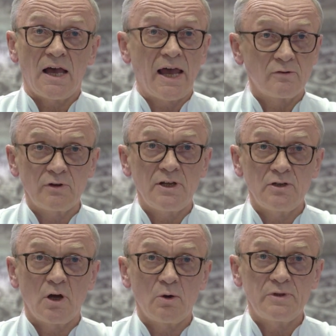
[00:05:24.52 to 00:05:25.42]
I really
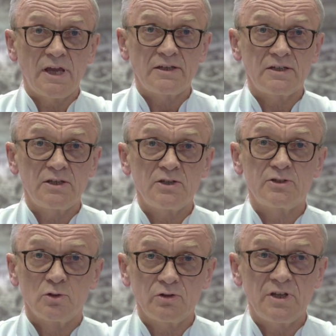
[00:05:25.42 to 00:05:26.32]
know that it
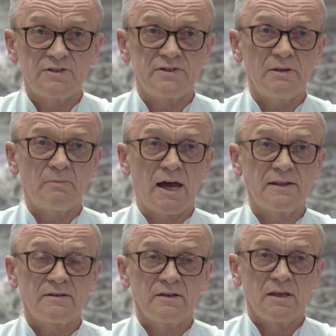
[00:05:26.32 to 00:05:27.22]
is not easy,
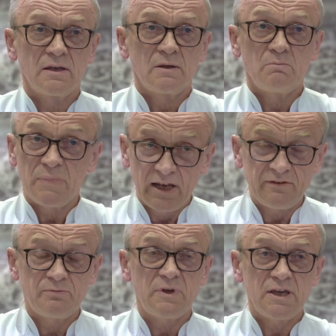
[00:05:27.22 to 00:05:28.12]
but
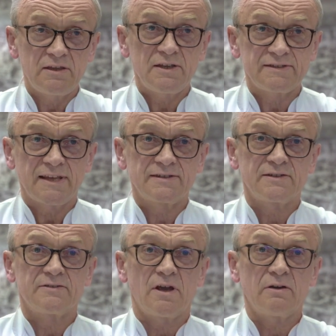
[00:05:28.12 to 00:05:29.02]
believe me, it is
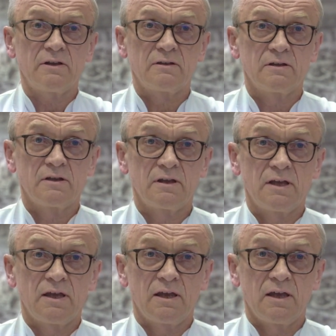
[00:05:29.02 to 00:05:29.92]
necessary.
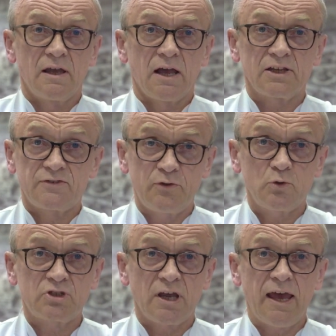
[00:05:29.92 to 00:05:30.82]
As
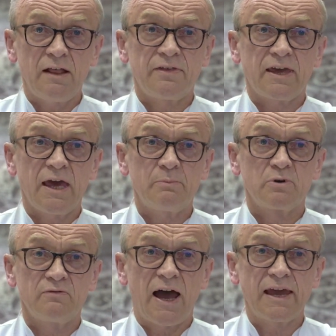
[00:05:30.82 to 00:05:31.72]
future healthcare
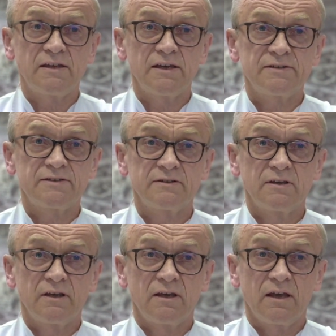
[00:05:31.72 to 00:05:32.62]
providers,
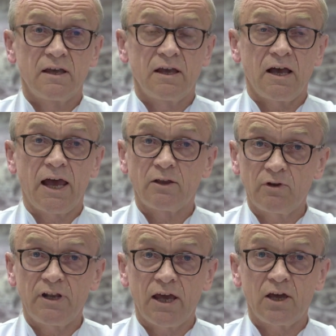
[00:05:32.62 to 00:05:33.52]
I
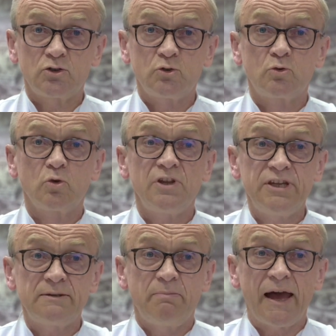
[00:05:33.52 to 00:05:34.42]
really urge you to
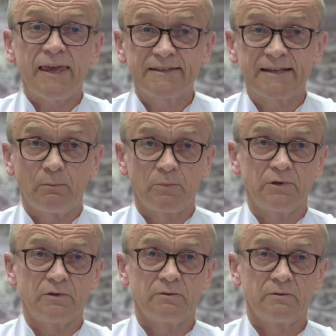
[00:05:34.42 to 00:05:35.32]
lead by
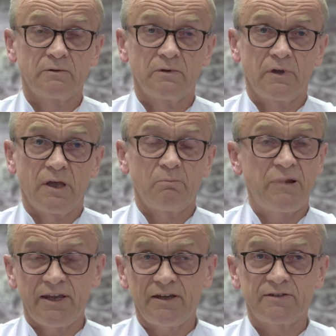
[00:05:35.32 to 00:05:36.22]
example.
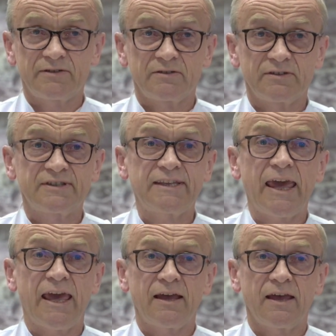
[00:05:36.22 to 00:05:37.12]
Please
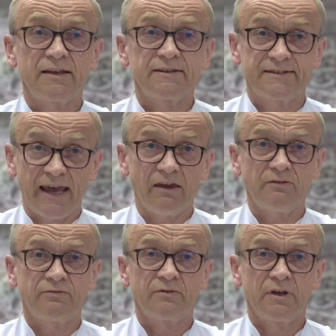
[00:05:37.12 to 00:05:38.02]
stay
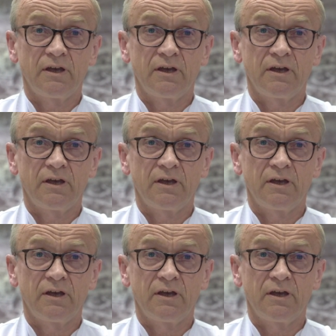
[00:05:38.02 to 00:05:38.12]
safe.